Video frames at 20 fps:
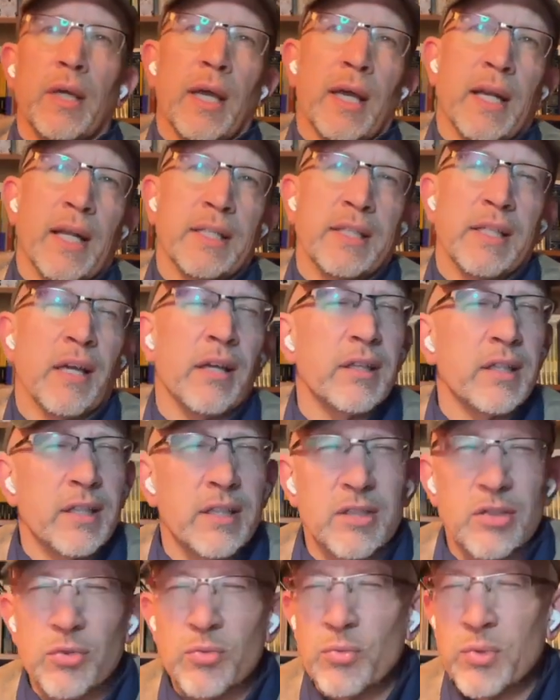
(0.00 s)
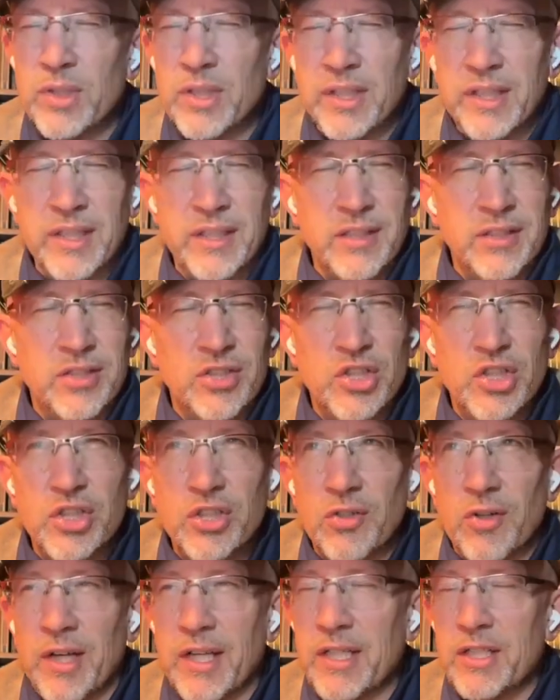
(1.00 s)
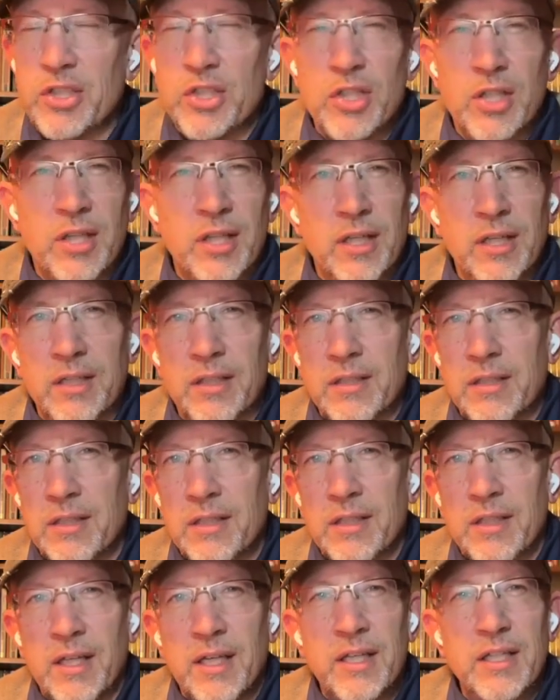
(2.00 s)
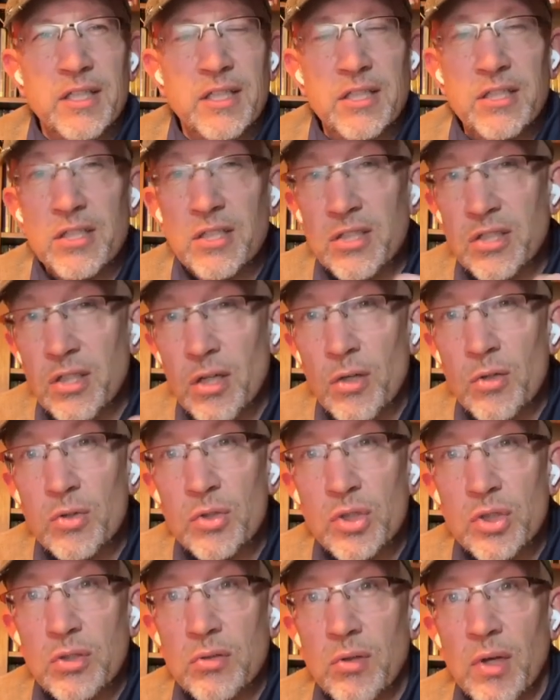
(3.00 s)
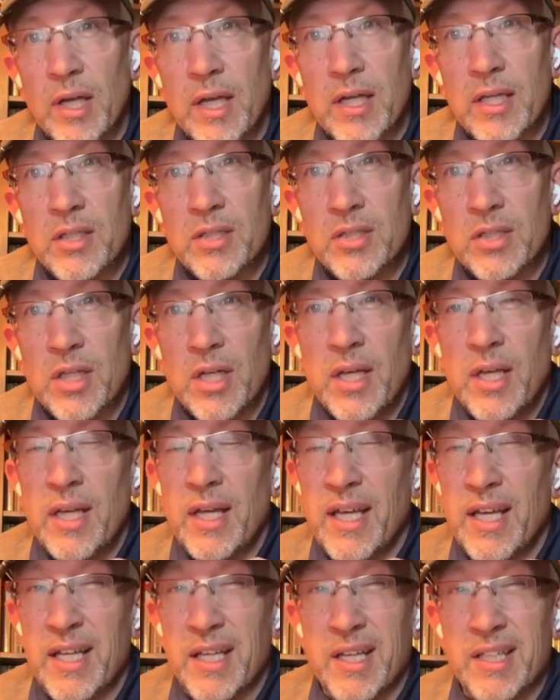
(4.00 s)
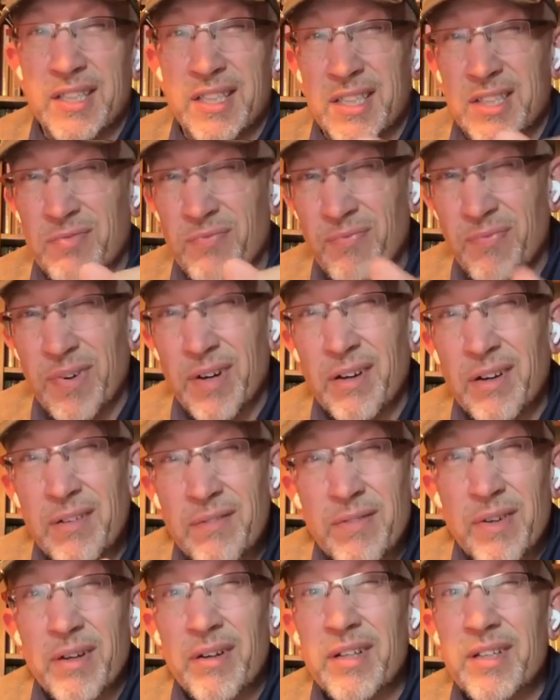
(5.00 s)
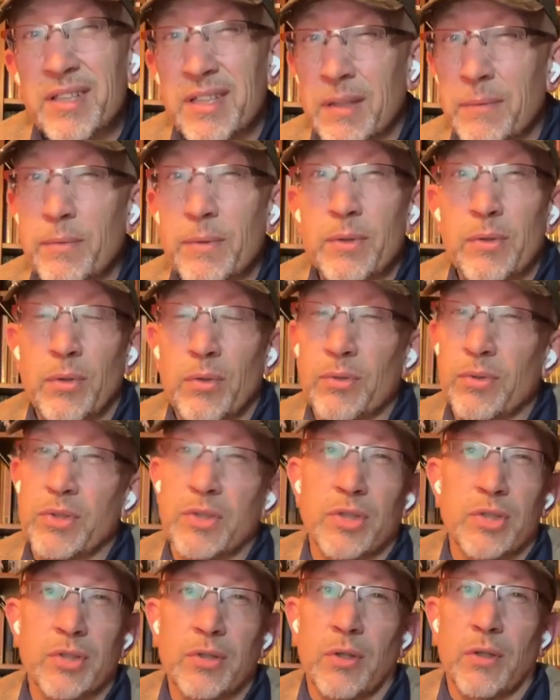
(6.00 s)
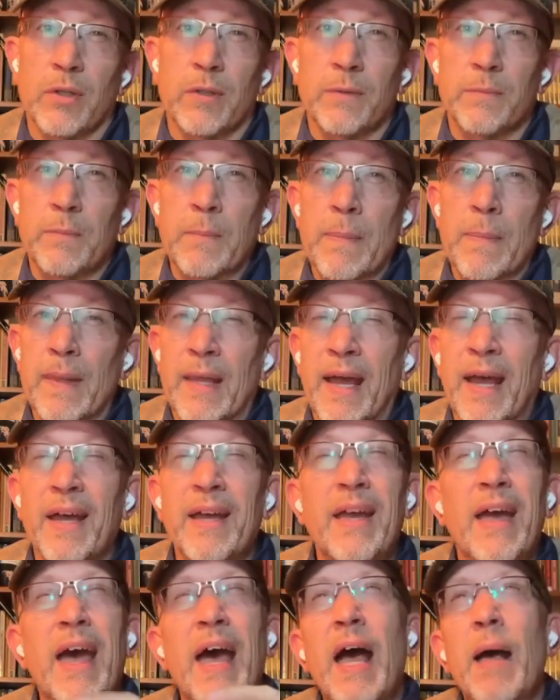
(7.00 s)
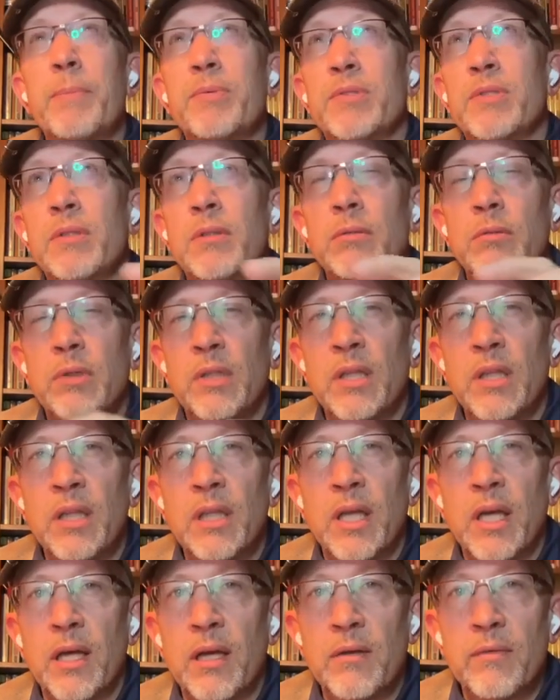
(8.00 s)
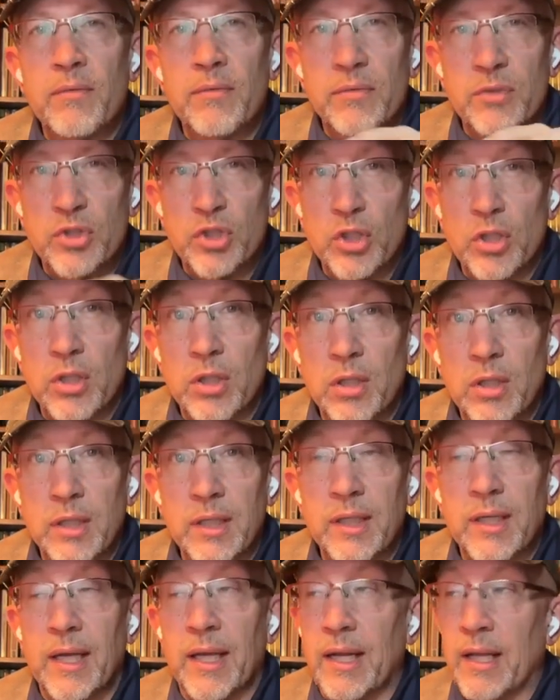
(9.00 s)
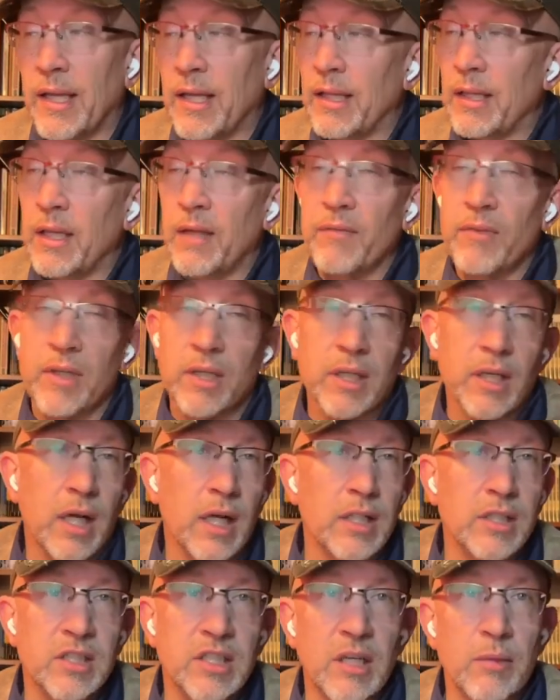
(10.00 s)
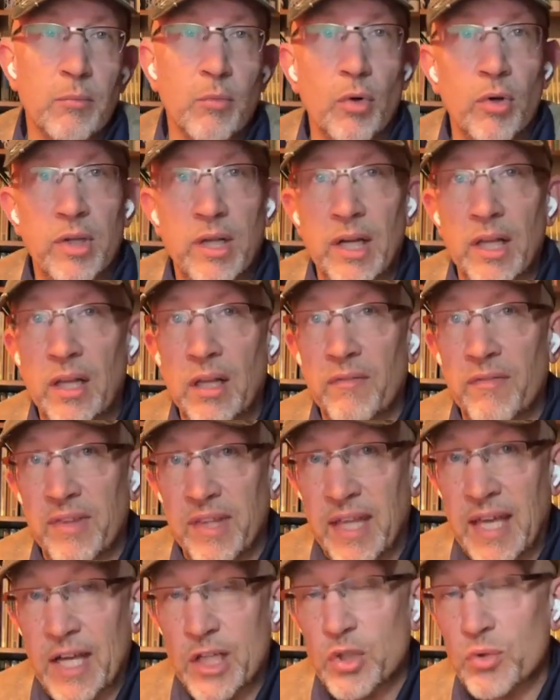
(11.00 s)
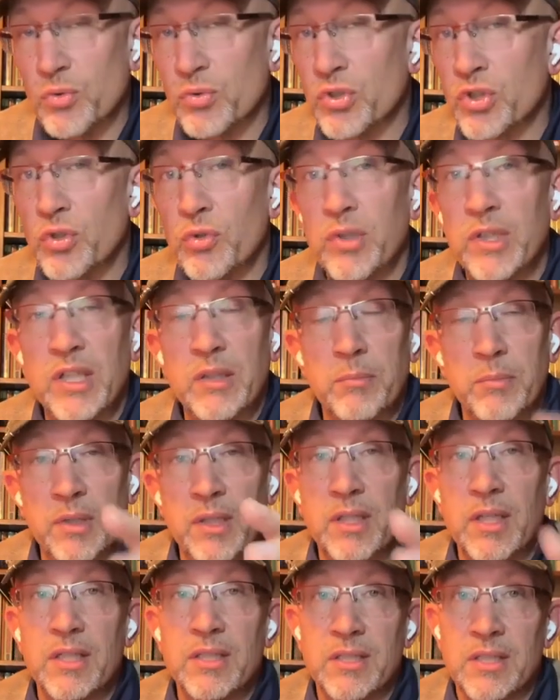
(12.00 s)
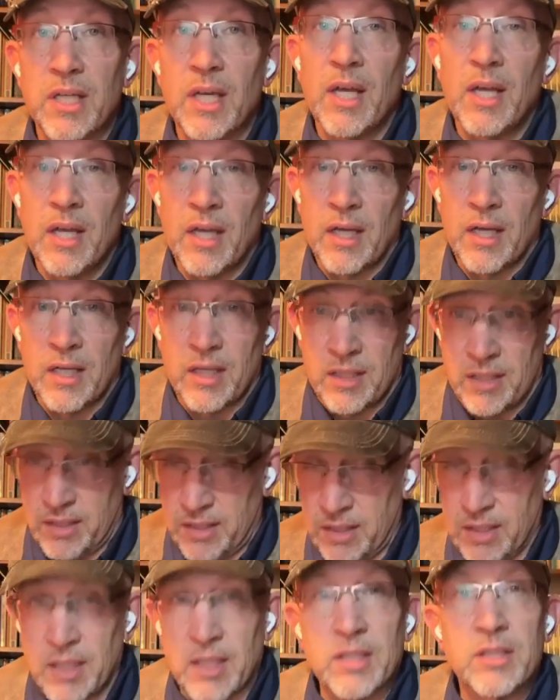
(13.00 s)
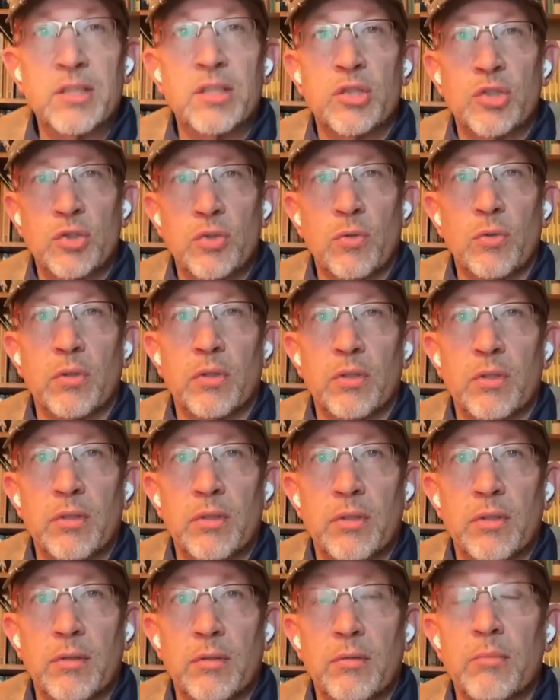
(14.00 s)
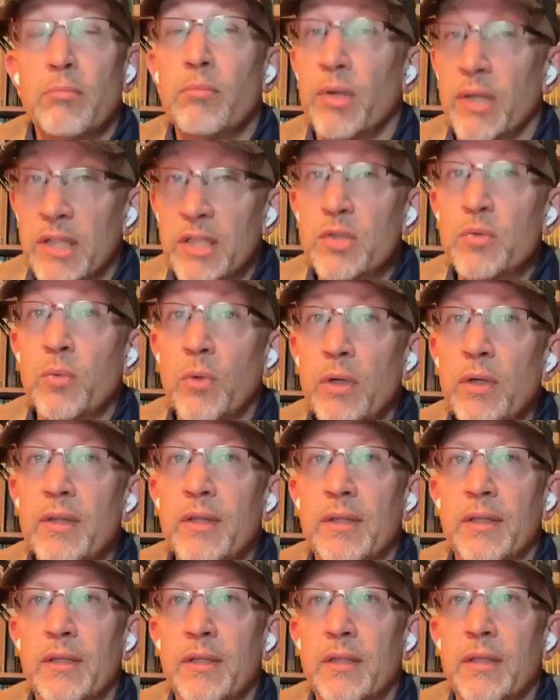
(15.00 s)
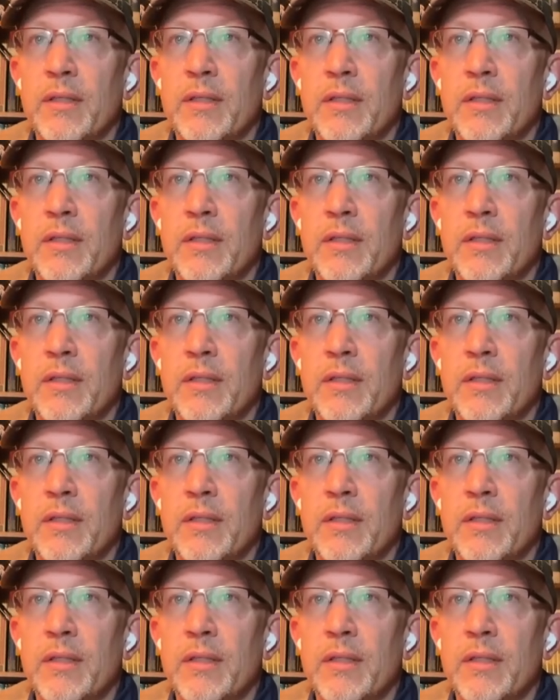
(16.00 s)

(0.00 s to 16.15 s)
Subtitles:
And I tell you, it's really a strange thing. It is so strange because it's very, very difficult to start. I absolutely love journaling, and I love the concept more than I love the actual doing it, because it's a chore, but it's worth it.